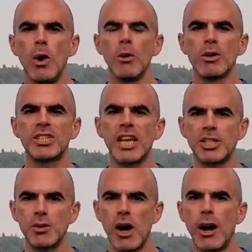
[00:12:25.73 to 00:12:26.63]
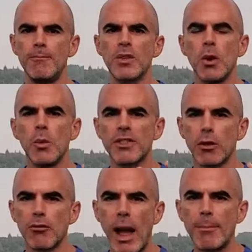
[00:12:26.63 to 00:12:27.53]
We will set you up with the
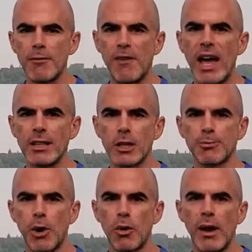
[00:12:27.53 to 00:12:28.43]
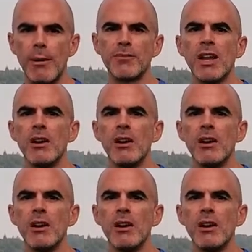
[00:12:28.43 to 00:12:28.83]
Rapid Fat Loss Program